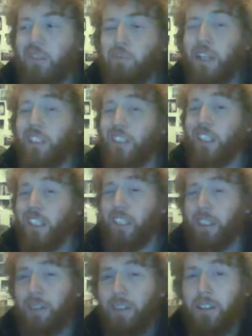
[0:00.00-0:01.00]
the Bad Seed,
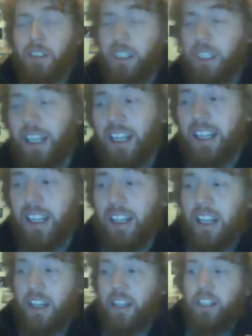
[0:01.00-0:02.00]
because it
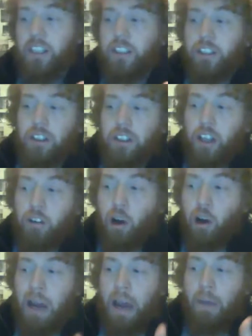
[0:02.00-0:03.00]
no
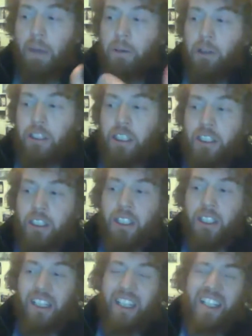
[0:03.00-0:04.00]
rhubarb, no
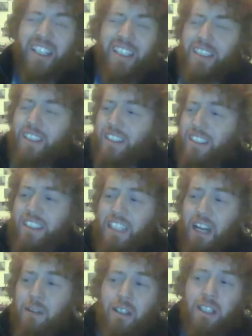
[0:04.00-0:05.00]
ginger, and
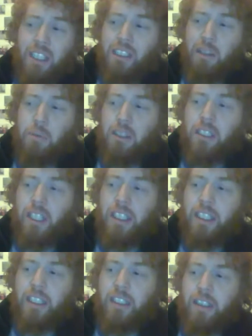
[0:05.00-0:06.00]
sour. It's almost
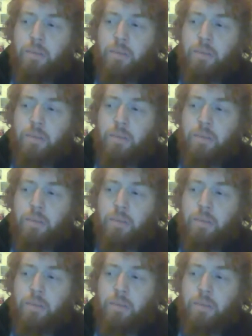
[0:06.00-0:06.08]
like